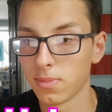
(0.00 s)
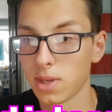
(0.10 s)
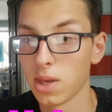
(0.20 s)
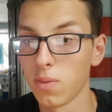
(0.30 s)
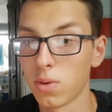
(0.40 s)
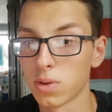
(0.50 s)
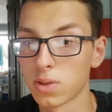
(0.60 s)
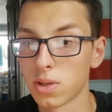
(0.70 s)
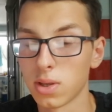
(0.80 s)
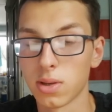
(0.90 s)
he
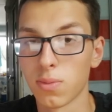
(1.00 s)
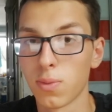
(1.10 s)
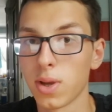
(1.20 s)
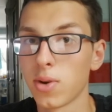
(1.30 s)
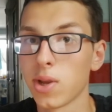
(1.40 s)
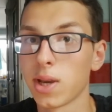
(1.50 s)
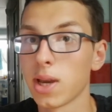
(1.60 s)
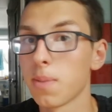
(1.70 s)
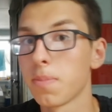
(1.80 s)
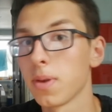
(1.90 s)
was very
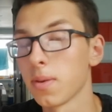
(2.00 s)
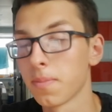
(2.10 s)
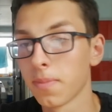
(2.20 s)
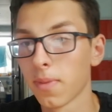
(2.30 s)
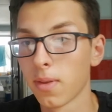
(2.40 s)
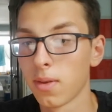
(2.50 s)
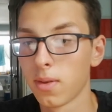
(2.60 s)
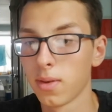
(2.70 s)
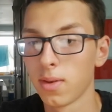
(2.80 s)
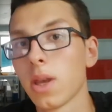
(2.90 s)
happy.
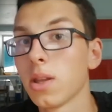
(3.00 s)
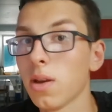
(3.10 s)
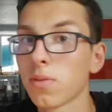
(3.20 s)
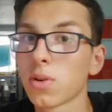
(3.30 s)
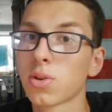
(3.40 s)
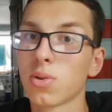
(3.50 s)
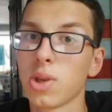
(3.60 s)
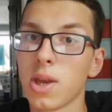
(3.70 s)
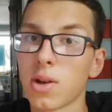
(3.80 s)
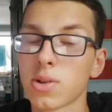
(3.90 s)
And after two
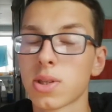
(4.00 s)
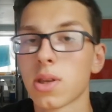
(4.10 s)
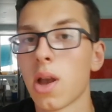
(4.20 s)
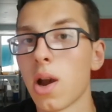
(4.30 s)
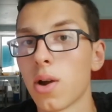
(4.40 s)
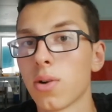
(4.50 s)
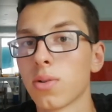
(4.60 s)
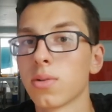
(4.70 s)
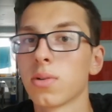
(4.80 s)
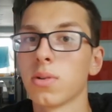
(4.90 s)
years,
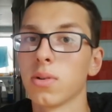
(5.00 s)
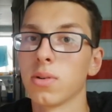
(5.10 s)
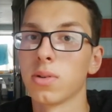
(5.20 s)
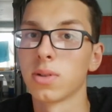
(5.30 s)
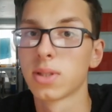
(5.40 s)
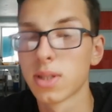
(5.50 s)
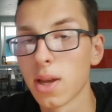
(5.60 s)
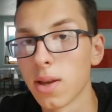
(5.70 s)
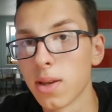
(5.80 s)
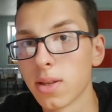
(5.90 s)
car uh,
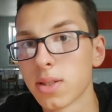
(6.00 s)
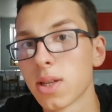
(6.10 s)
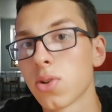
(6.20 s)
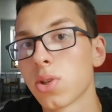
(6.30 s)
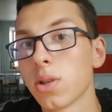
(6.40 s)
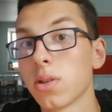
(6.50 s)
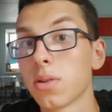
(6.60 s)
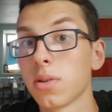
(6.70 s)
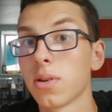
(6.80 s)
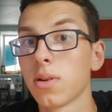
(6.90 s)
sta- uh,
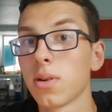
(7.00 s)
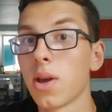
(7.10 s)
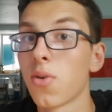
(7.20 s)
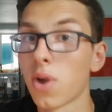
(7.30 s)
started a